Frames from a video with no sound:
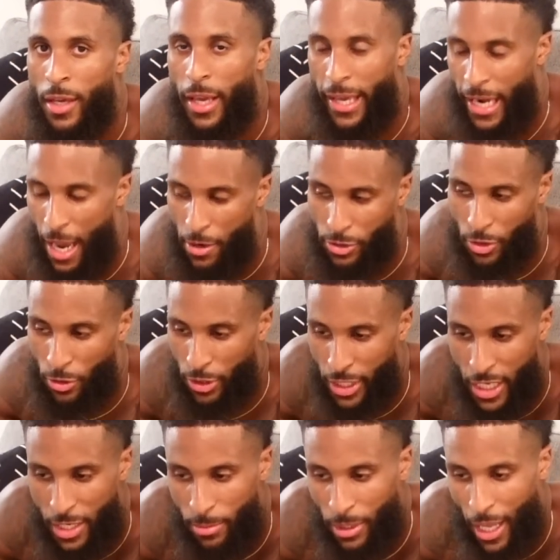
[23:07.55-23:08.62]
And I was gonna
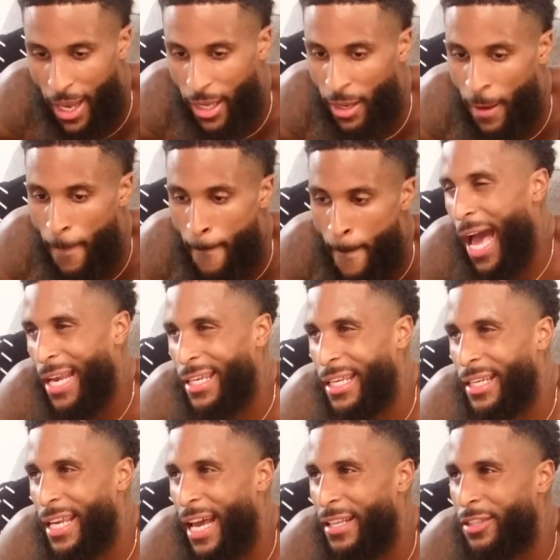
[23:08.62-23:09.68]
keep like, I
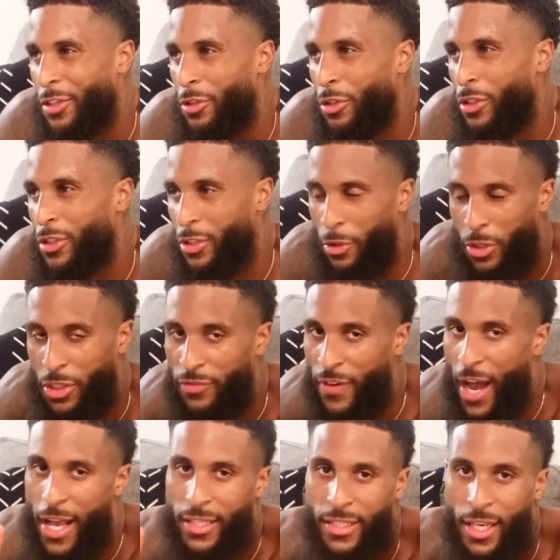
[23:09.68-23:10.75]
did that too. So it's
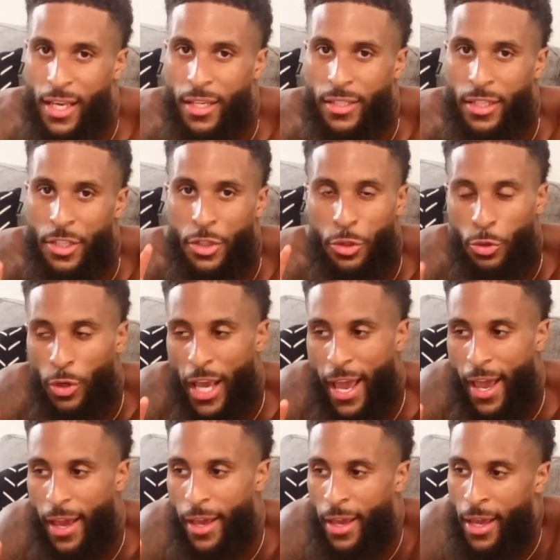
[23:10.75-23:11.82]
five sets. You do
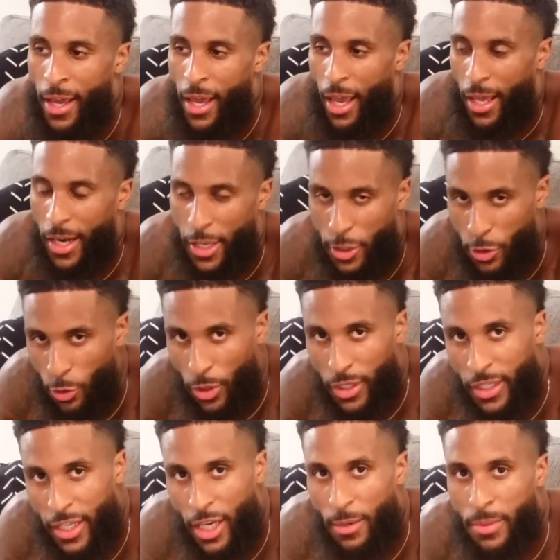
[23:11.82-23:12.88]
that, and then you do the
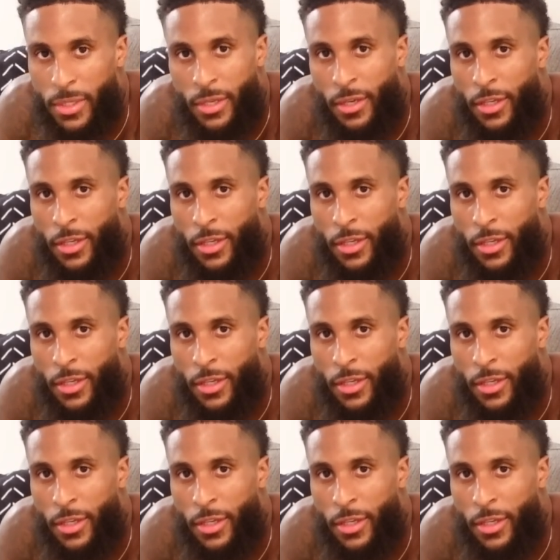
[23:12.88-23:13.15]
dips.